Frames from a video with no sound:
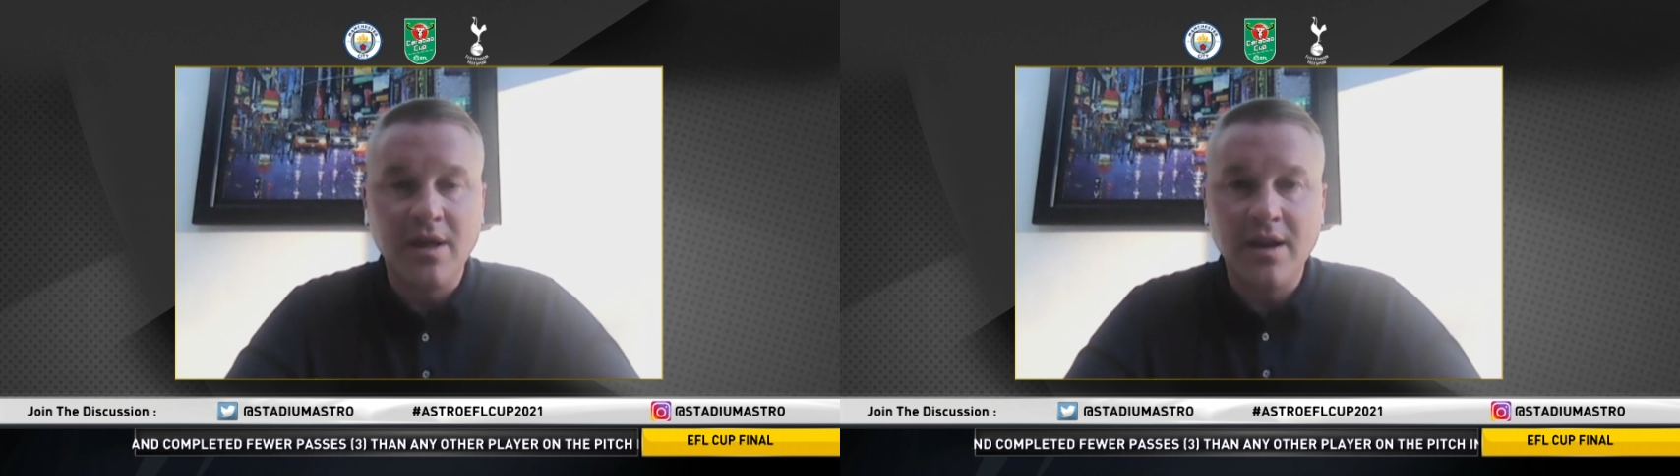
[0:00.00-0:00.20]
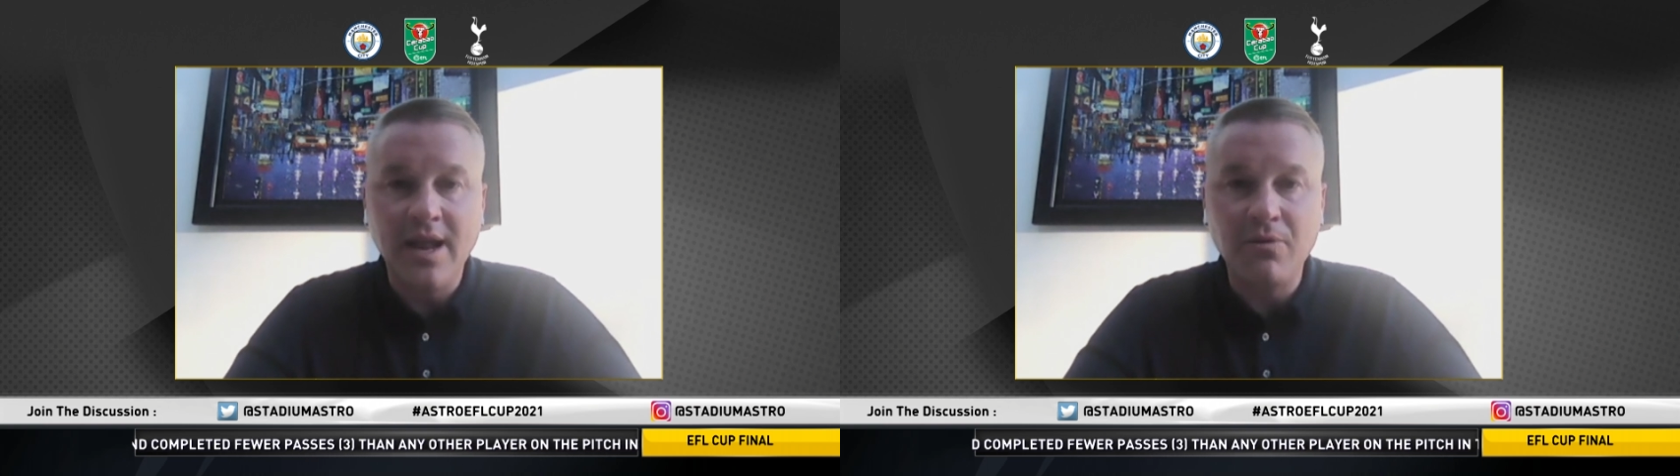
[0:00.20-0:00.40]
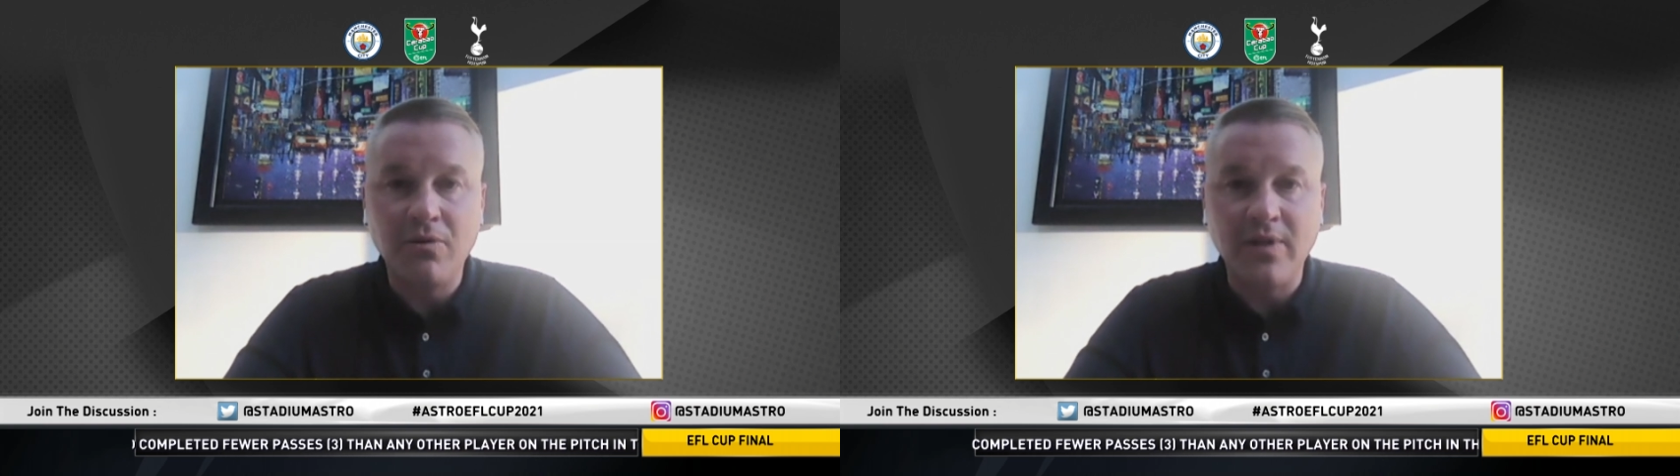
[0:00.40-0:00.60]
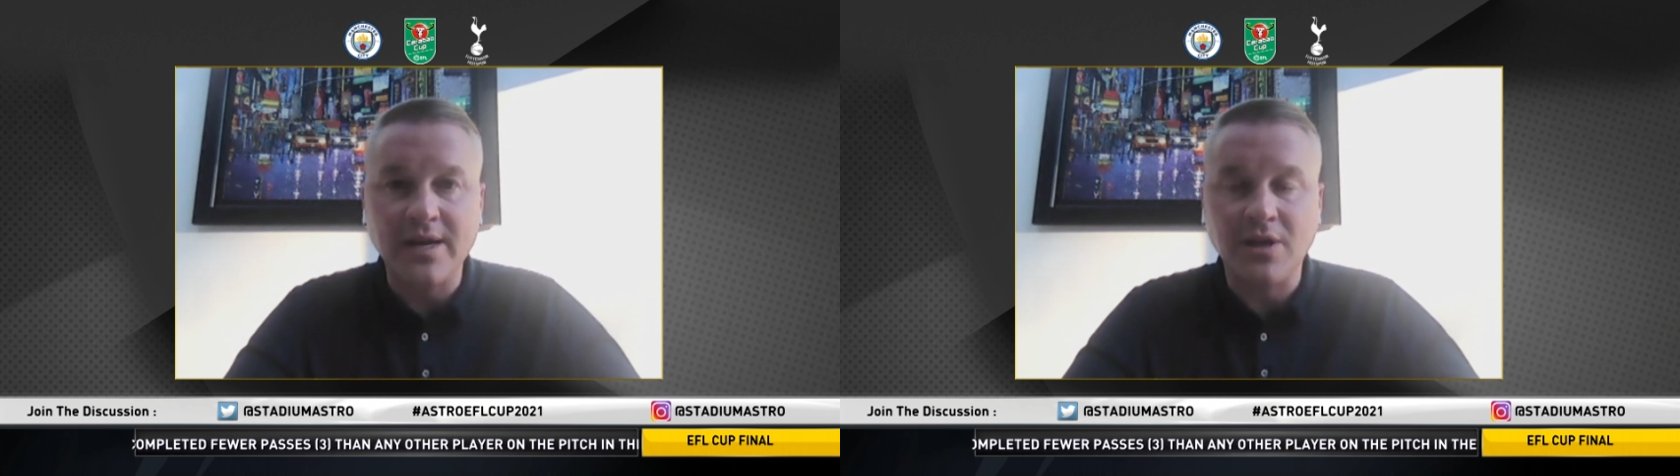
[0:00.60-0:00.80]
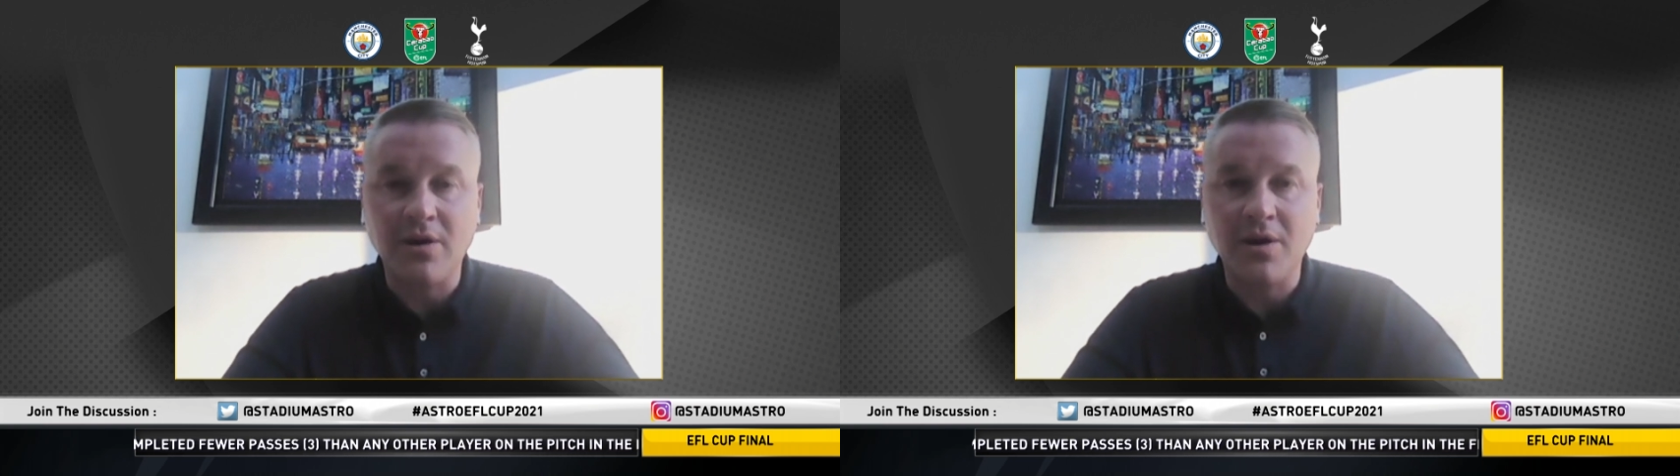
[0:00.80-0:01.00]
Now all
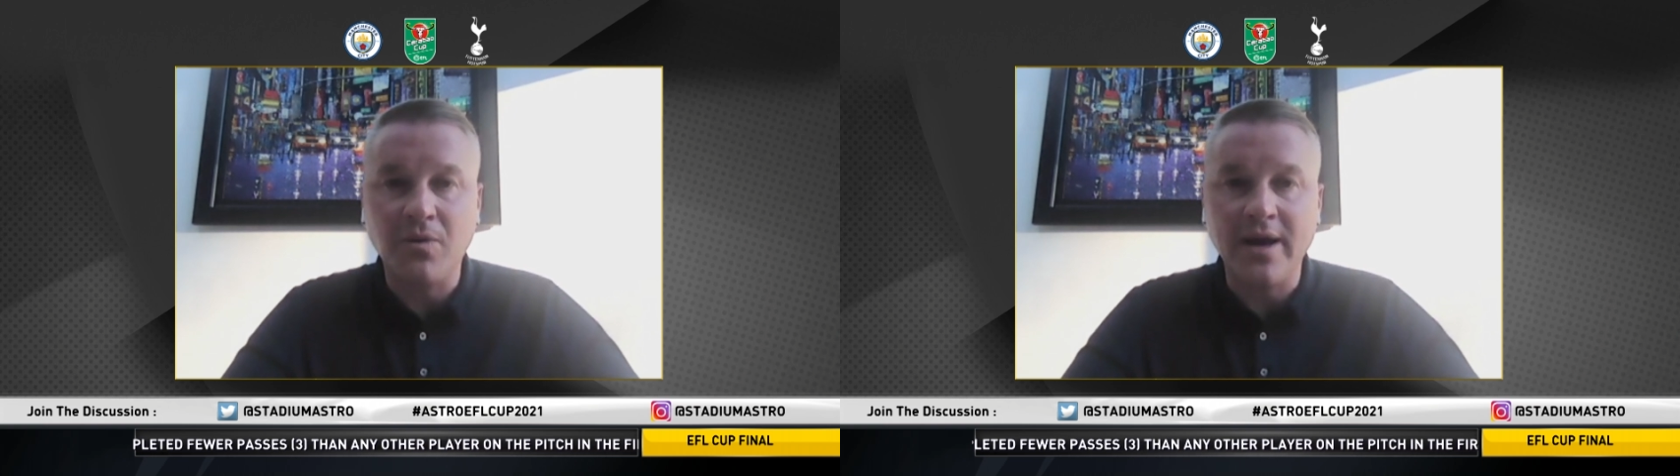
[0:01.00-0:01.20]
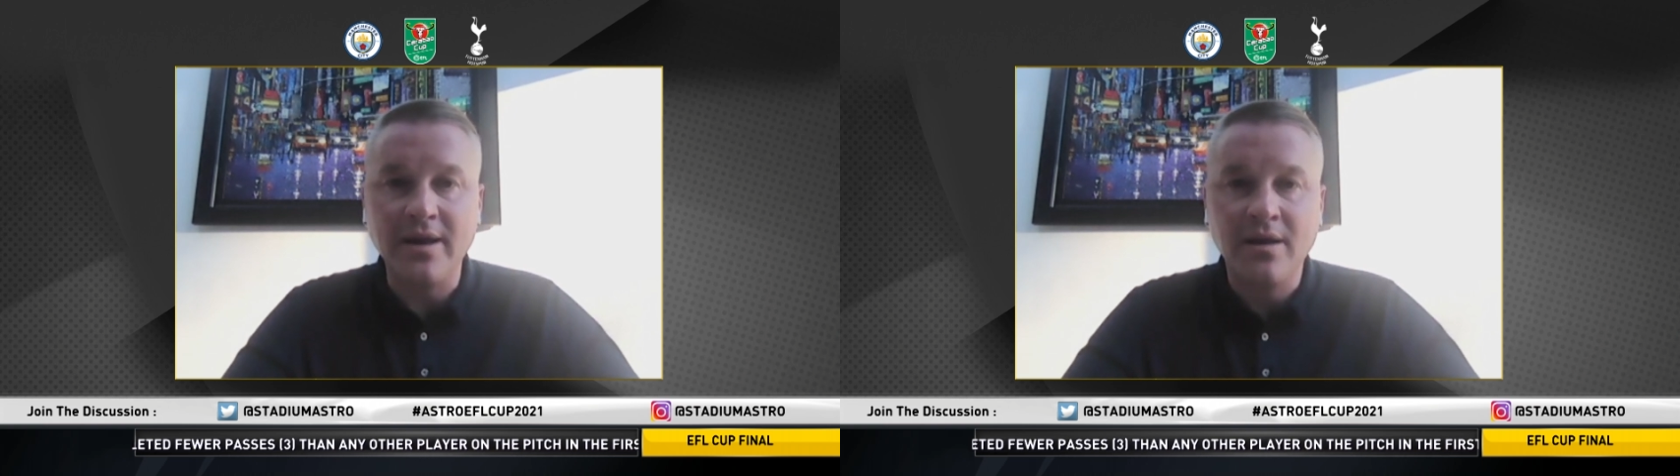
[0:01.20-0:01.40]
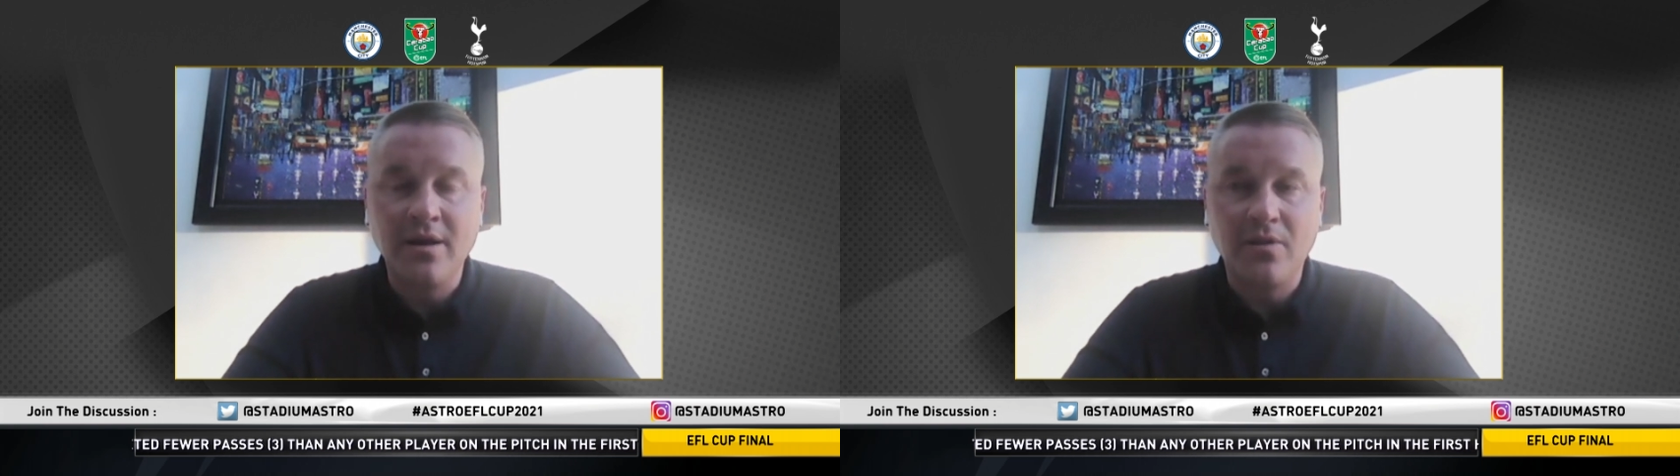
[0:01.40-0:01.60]
that's going away,